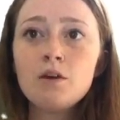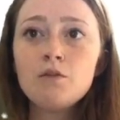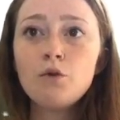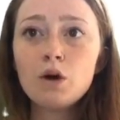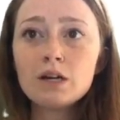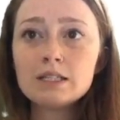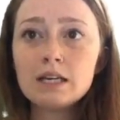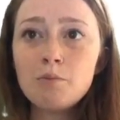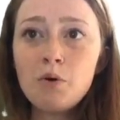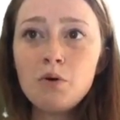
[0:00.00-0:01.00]
For
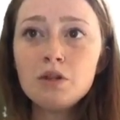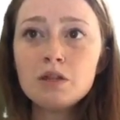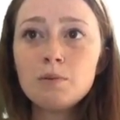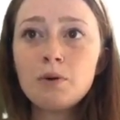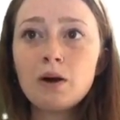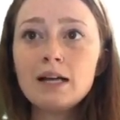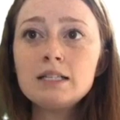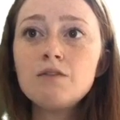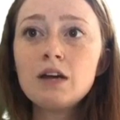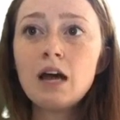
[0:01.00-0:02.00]
example, the price
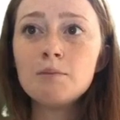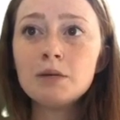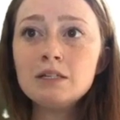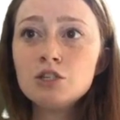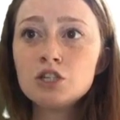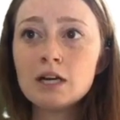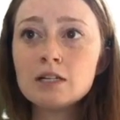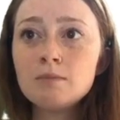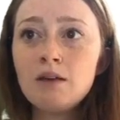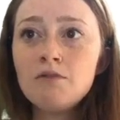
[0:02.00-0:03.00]
of a company's
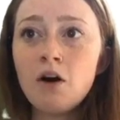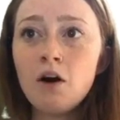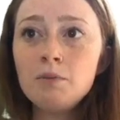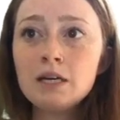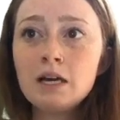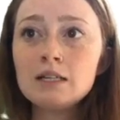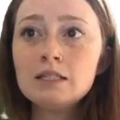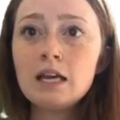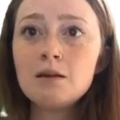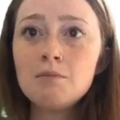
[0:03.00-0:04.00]
shares may fall because
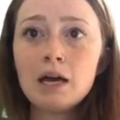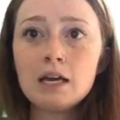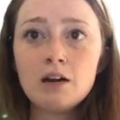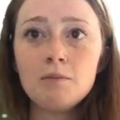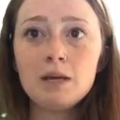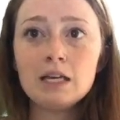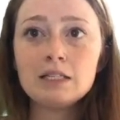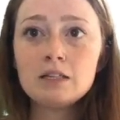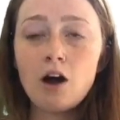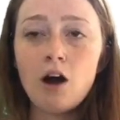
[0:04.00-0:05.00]
a competitor
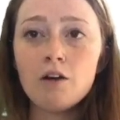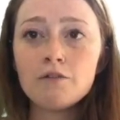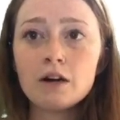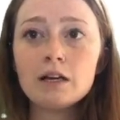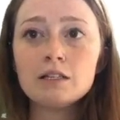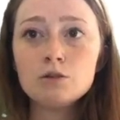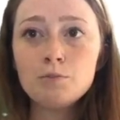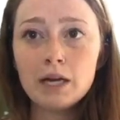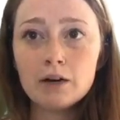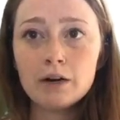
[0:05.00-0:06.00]
begins to offer a
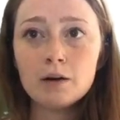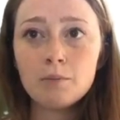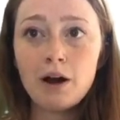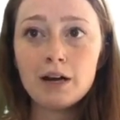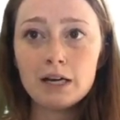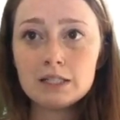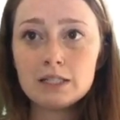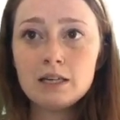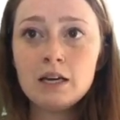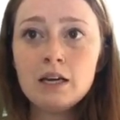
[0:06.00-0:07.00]
superior product.
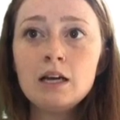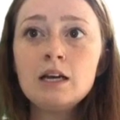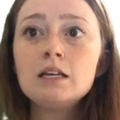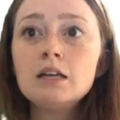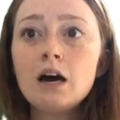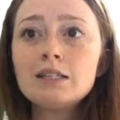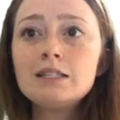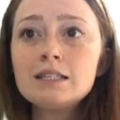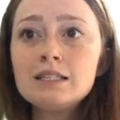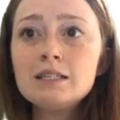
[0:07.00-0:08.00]

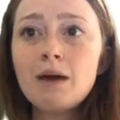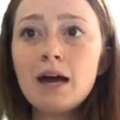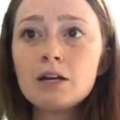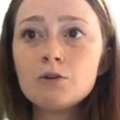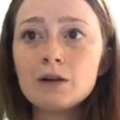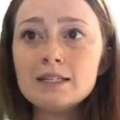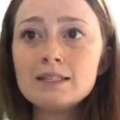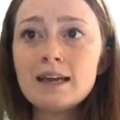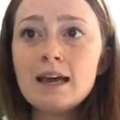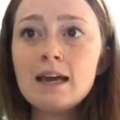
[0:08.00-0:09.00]
Non-systematic
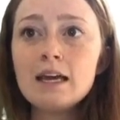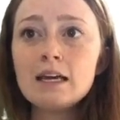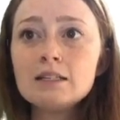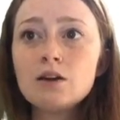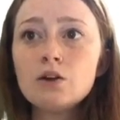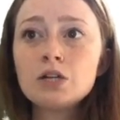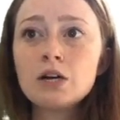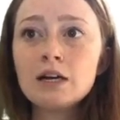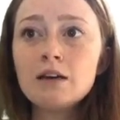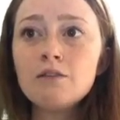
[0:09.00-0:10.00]
risk is
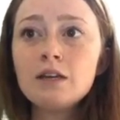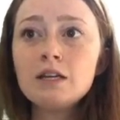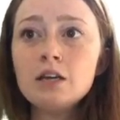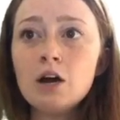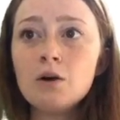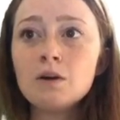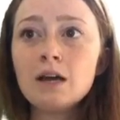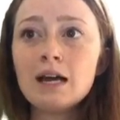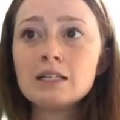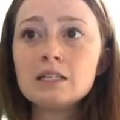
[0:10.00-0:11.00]
alternatively known
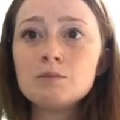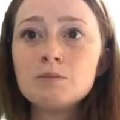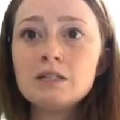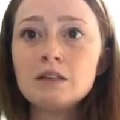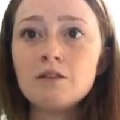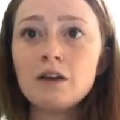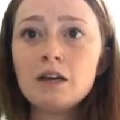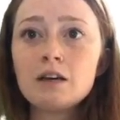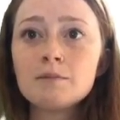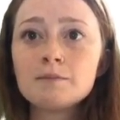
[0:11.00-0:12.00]
as
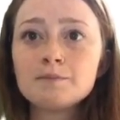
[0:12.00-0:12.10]
specific,